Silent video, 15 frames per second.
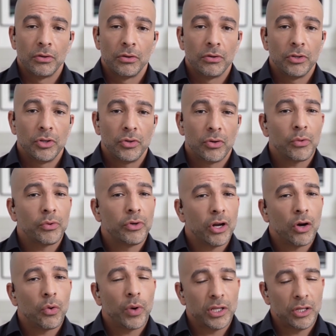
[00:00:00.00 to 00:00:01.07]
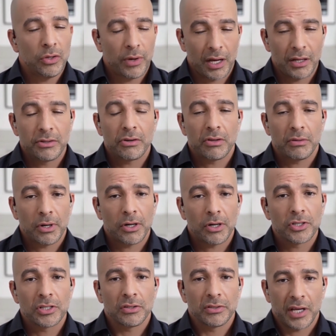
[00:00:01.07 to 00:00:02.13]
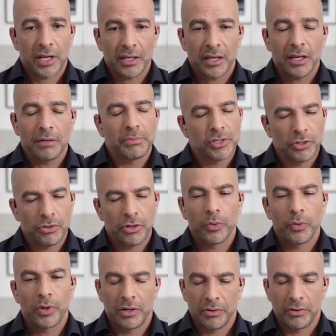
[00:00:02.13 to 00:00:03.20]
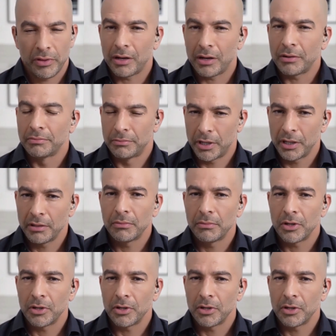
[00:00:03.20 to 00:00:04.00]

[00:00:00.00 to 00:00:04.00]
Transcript: you don't know when you enter the marginal decade, but you know when you're there, right?